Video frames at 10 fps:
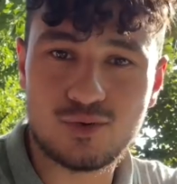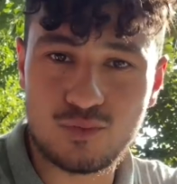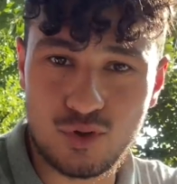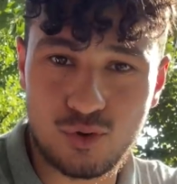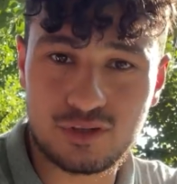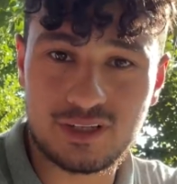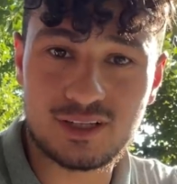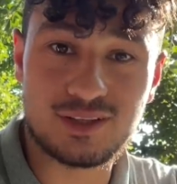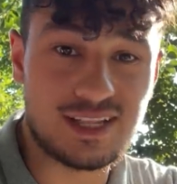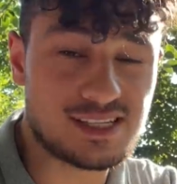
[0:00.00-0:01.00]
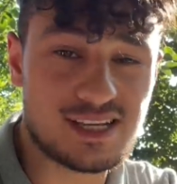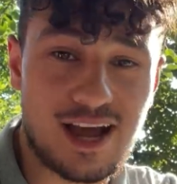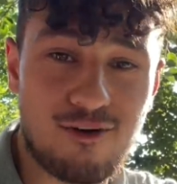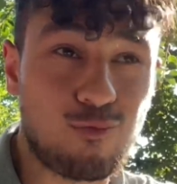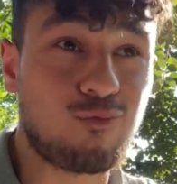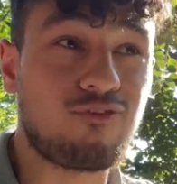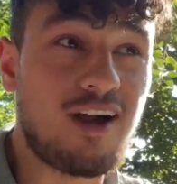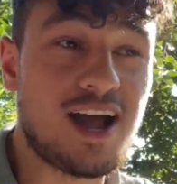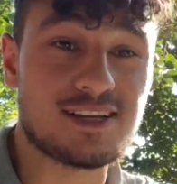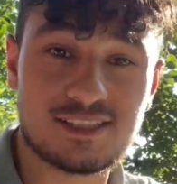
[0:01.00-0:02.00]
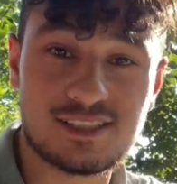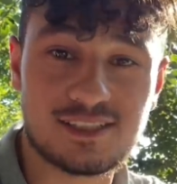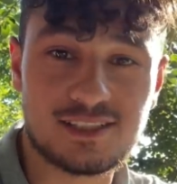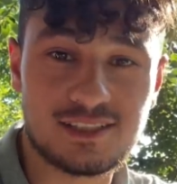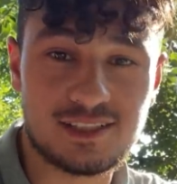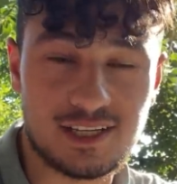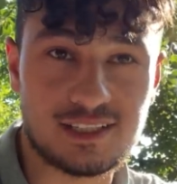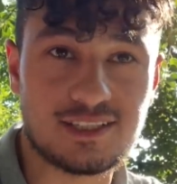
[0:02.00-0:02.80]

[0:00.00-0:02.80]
We ordered, let's see how fast it